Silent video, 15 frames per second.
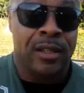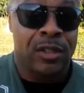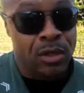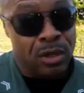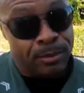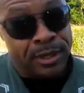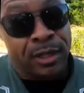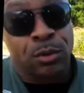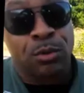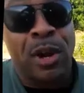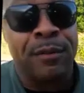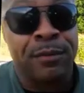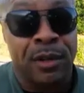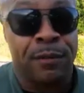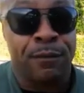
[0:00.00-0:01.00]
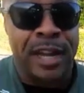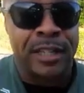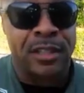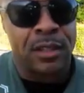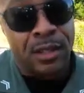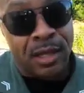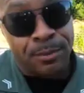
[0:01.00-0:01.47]
You committed a traffic
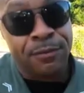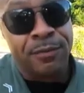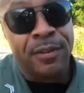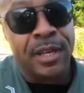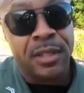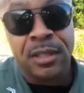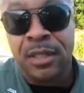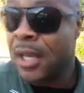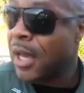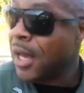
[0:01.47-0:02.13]
infraction. Let me finish.